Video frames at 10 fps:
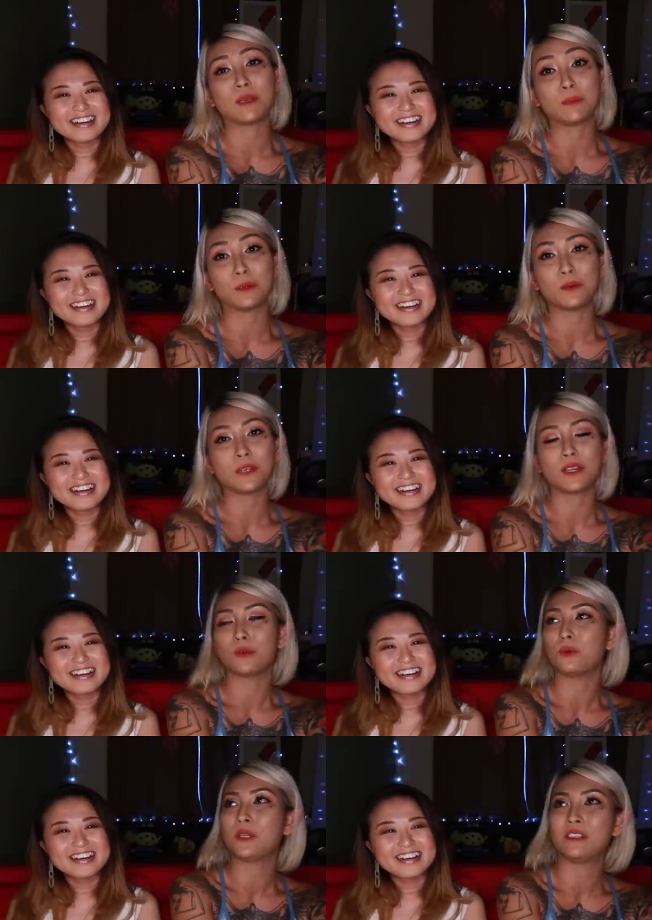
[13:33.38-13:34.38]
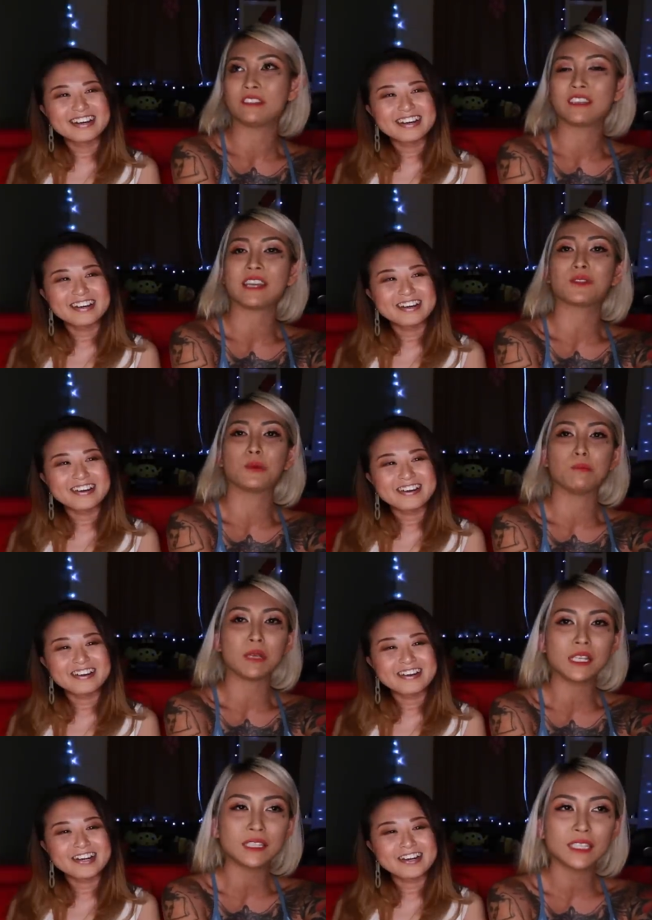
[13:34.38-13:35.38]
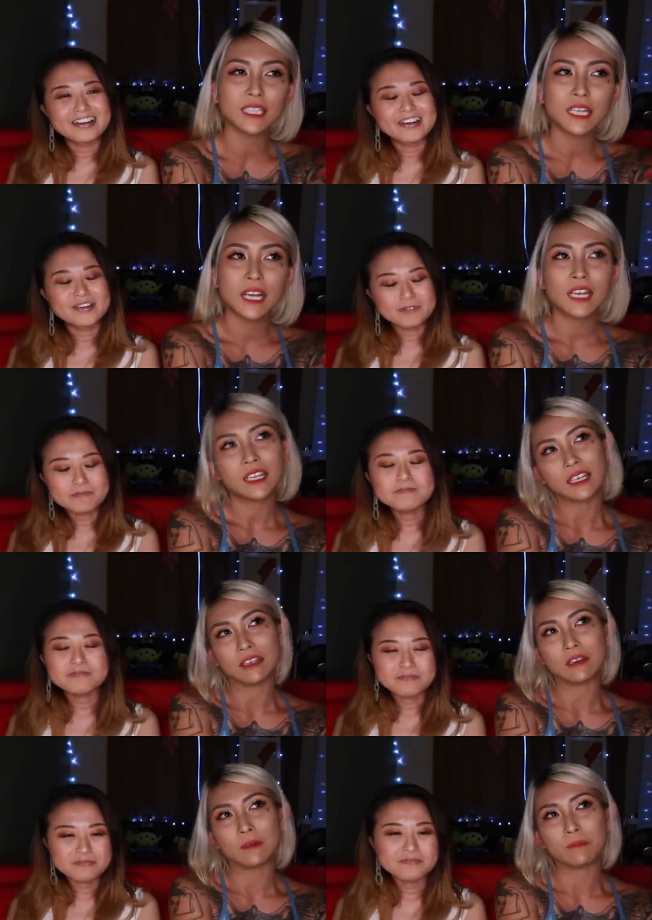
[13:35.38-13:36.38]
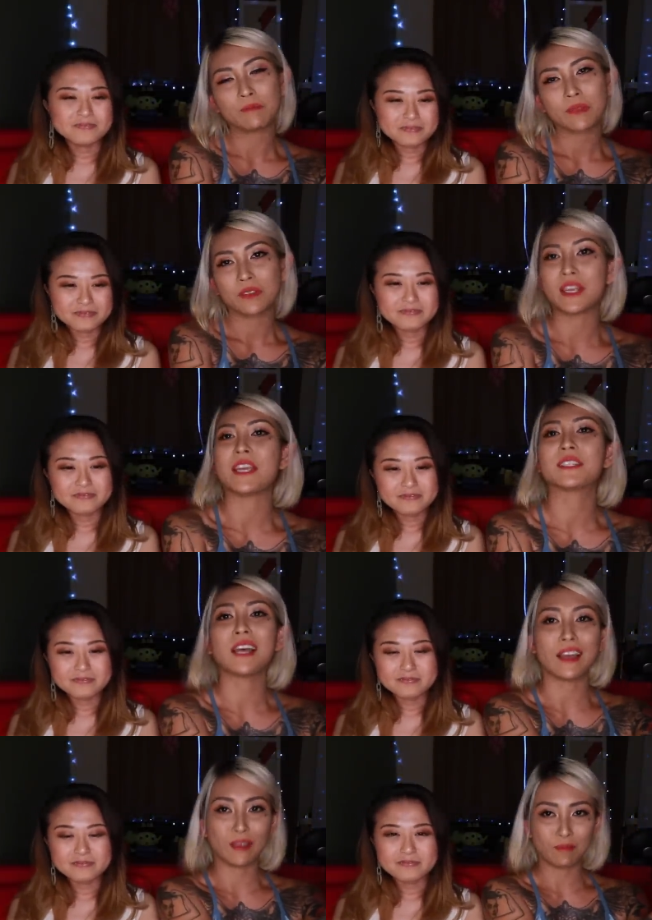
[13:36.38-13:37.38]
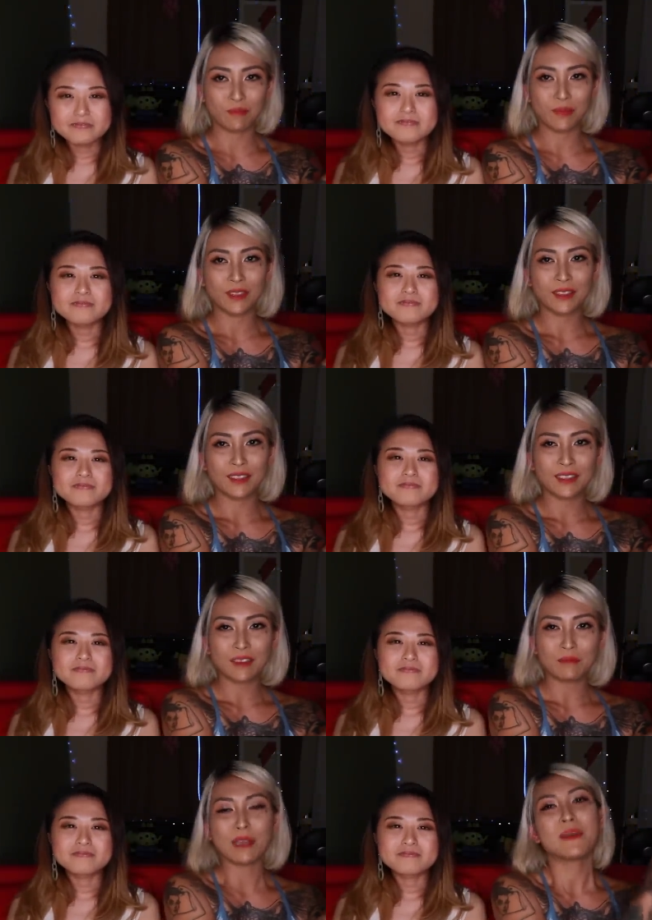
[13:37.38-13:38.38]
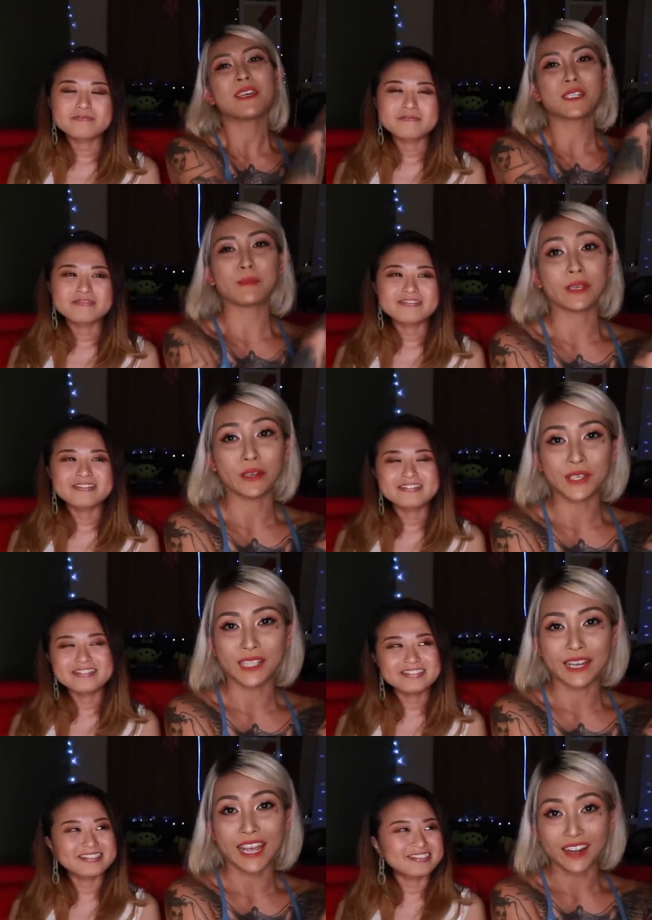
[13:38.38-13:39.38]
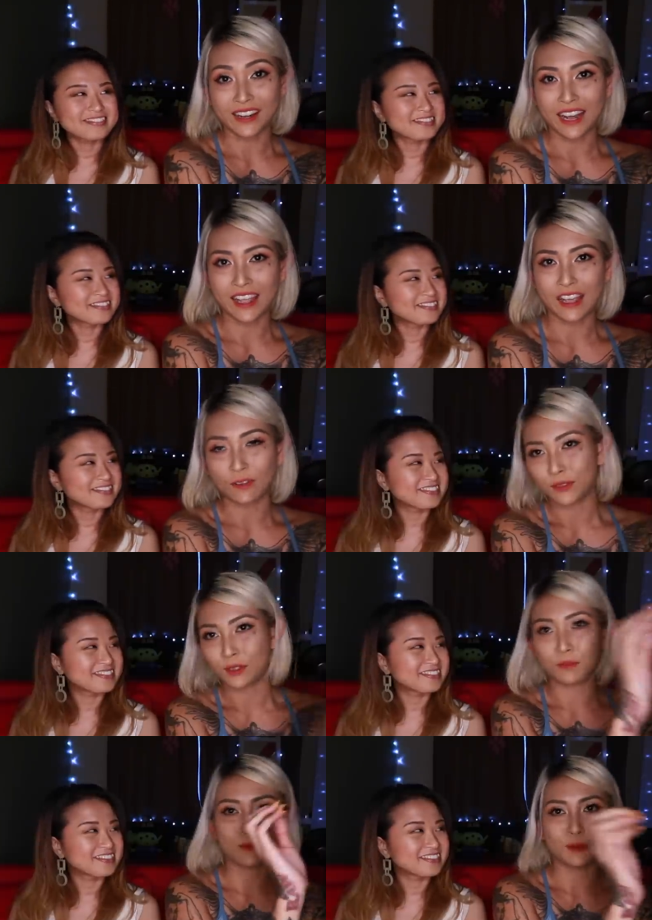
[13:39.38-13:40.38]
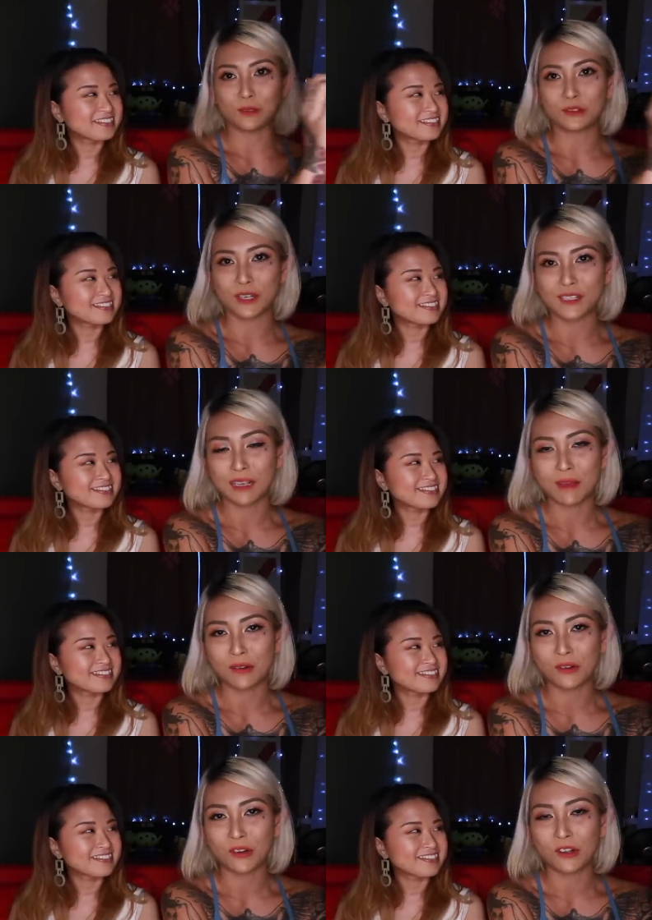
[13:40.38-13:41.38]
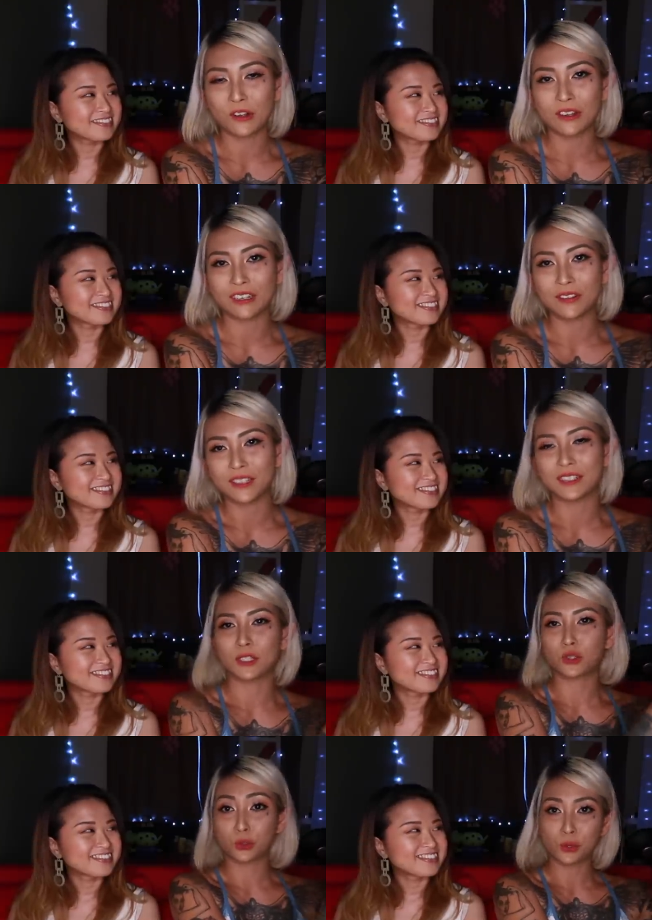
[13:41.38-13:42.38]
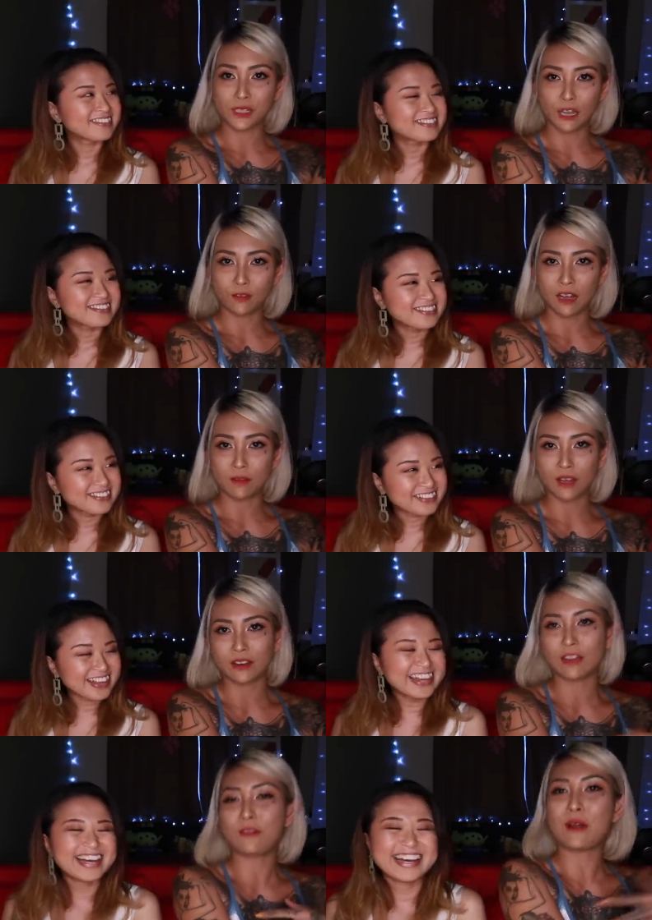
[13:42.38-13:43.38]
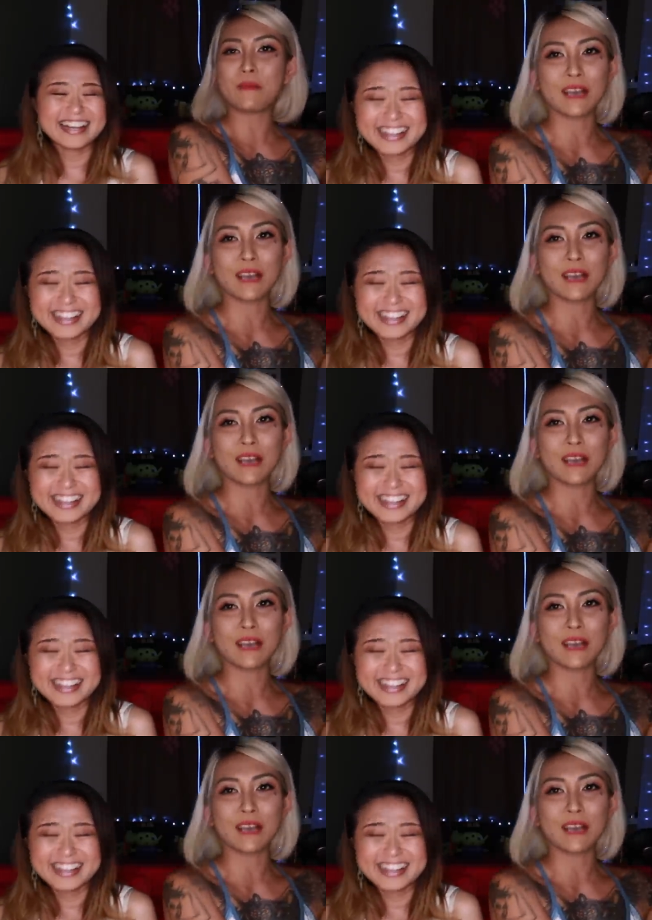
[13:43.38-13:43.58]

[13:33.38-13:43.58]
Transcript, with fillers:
Speaker 1: people that you wouldn't get to meet in daytime. Maybe it's because like at night after people drink some alcohol and everything, the true self come out and everyone